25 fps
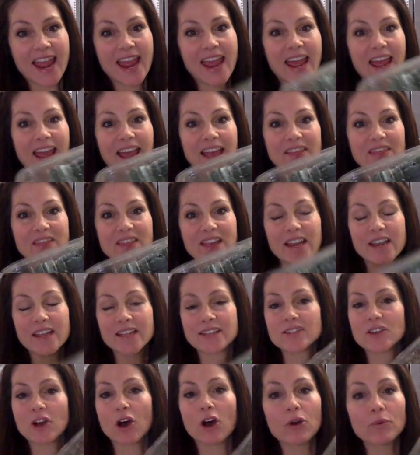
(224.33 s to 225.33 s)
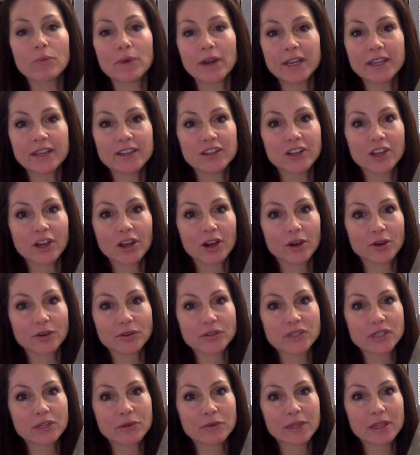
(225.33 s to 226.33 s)
and then it's all ready to go.
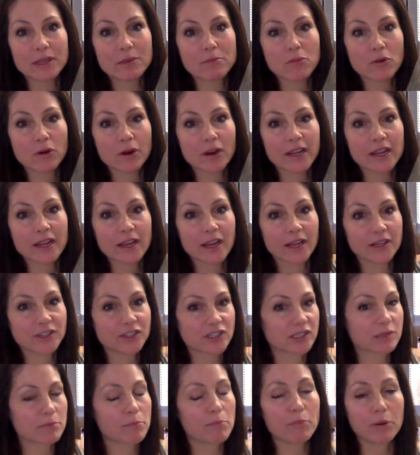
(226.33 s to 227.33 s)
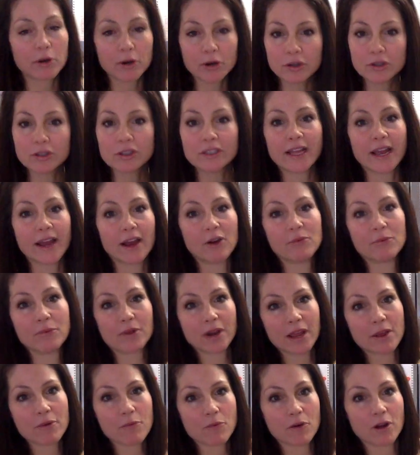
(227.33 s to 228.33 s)
So in the morning, I just pull out
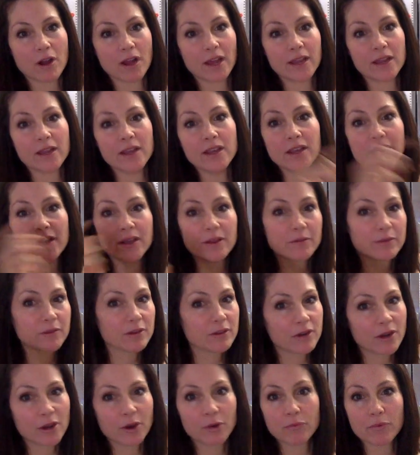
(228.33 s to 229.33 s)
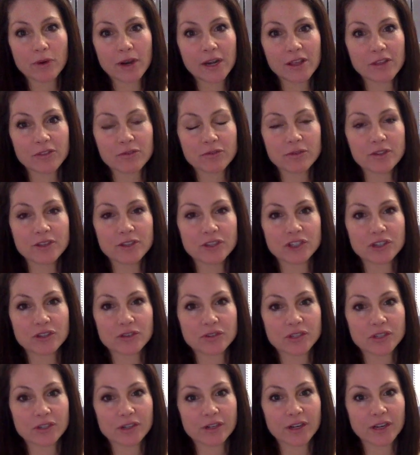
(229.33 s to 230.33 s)
what I want, run it through the
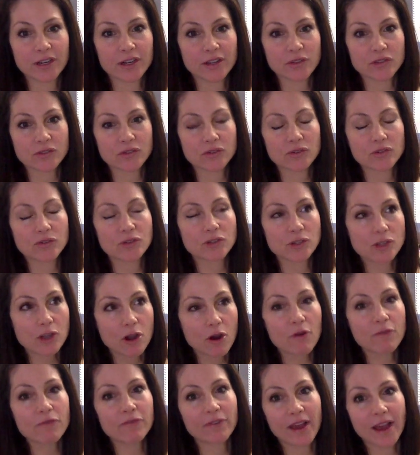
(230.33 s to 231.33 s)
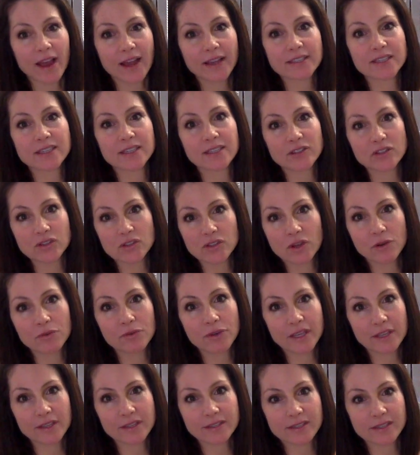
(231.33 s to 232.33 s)
juicer, and it's so fast and so
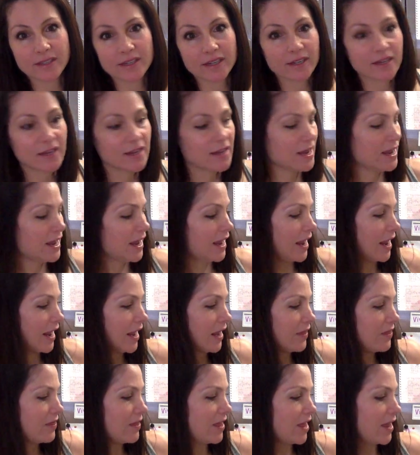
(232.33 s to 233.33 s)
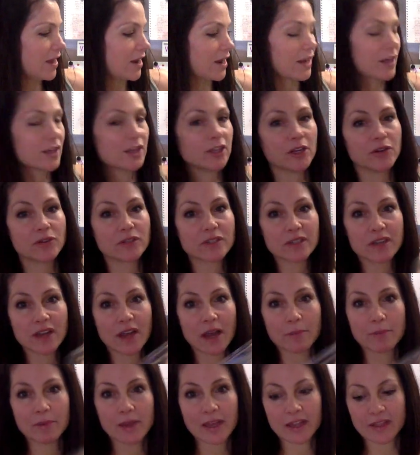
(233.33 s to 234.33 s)
easy. And then I close it
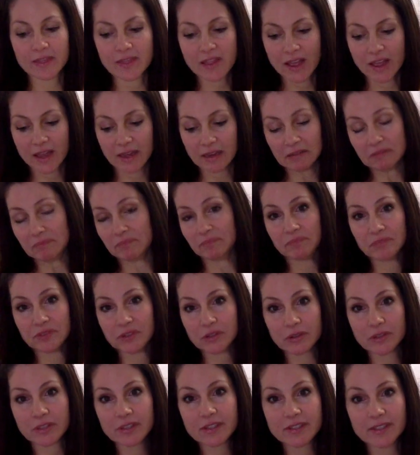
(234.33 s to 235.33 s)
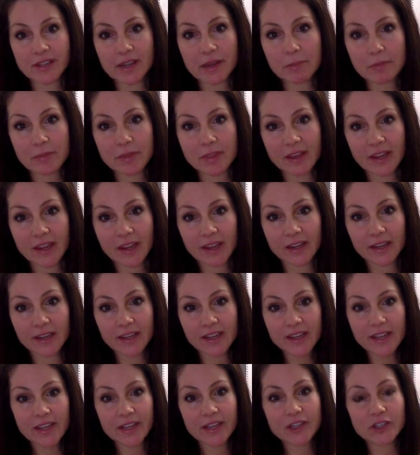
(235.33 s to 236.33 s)
up and then do the same thing
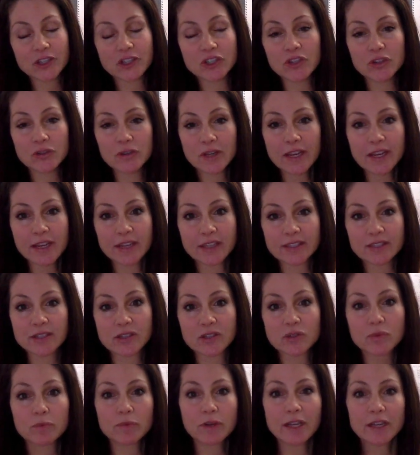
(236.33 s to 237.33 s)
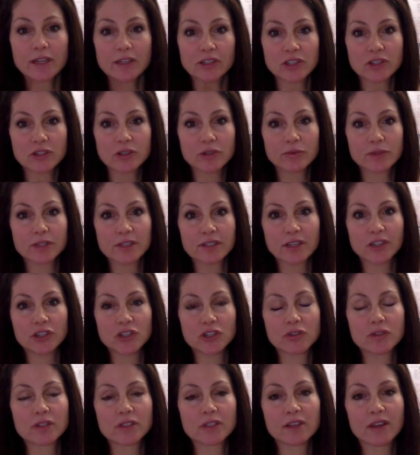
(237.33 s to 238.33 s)
in 2 days. Because what I do is I
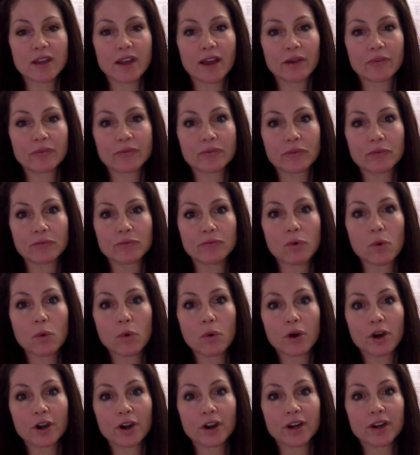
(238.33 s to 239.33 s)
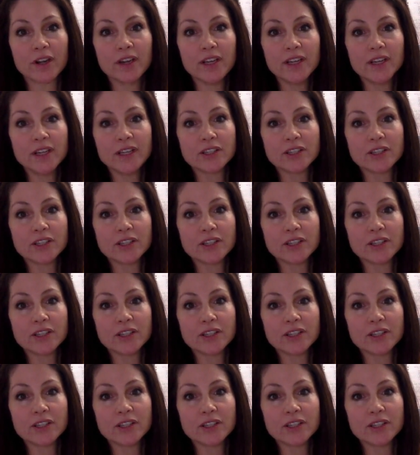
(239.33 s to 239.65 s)
juice enough for